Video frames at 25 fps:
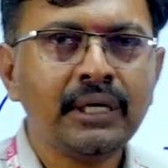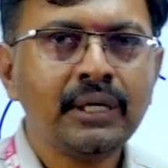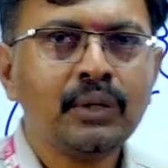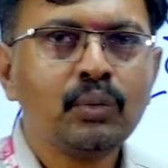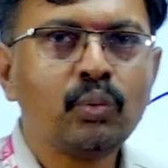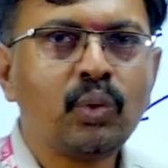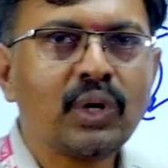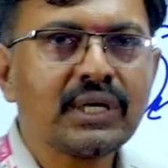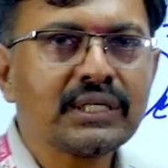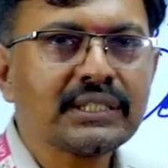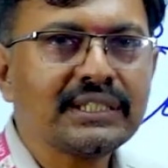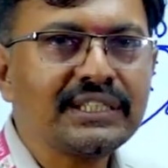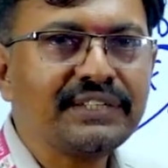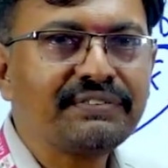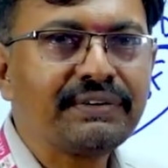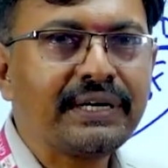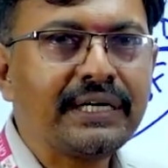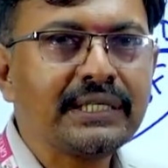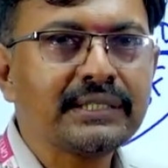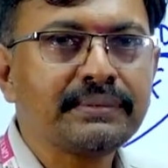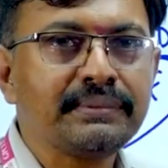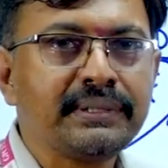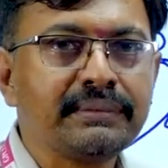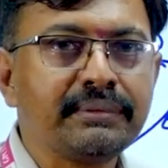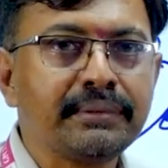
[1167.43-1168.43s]
What is the
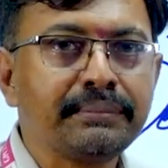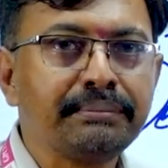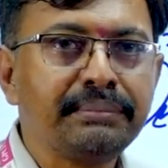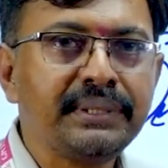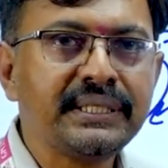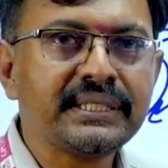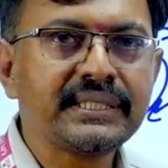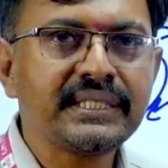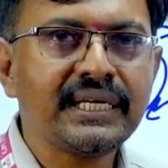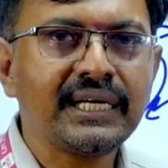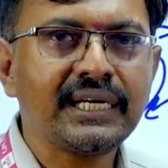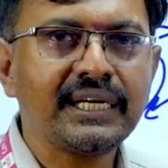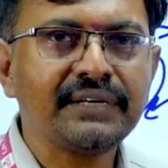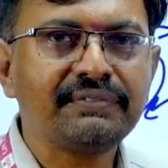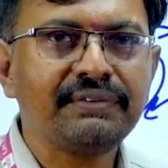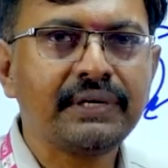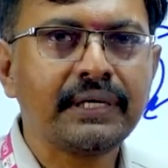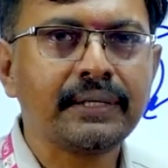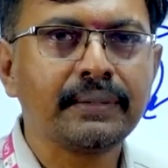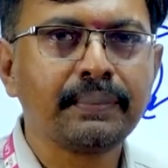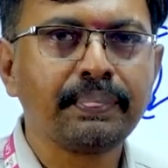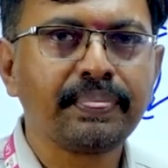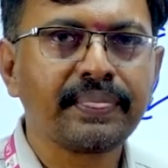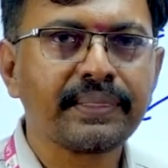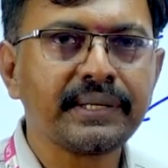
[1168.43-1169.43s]
difference between BCNF
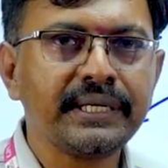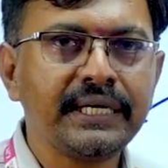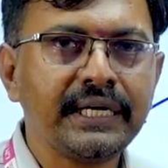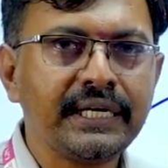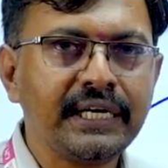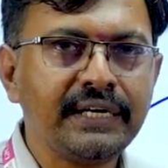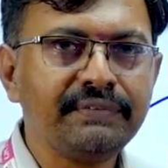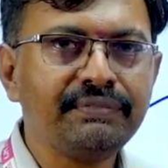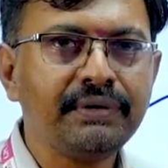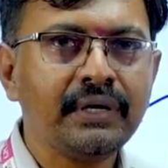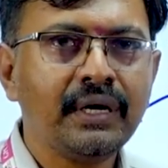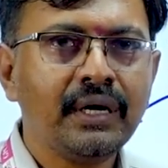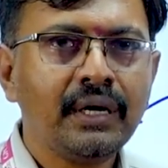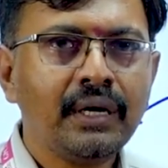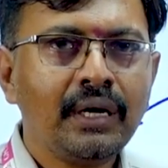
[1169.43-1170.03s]
and 3NF?